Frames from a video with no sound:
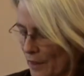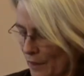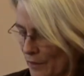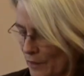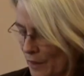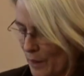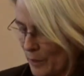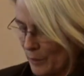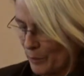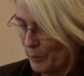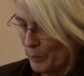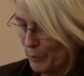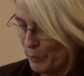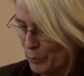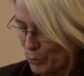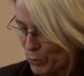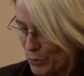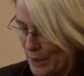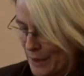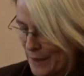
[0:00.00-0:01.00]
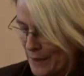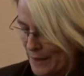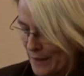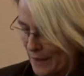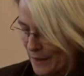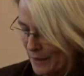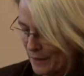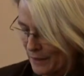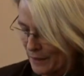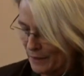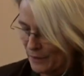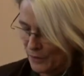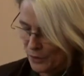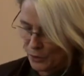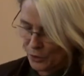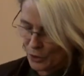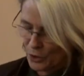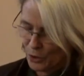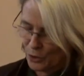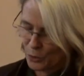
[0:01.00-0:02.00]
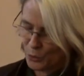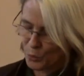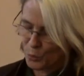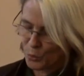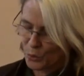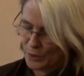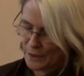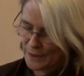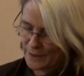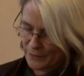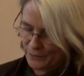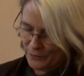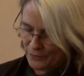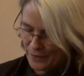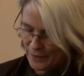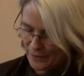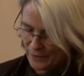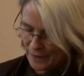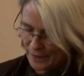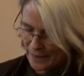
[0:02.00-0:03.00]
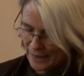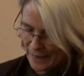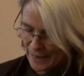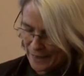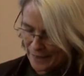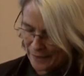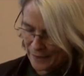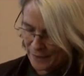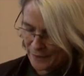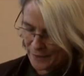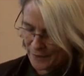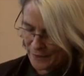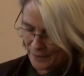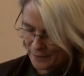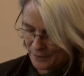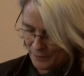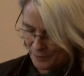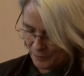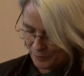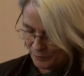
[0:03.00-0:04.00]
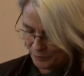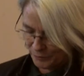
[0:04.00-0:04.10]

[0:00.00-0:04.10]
that they're breeding. The cotton wool is, in fact, their eggs.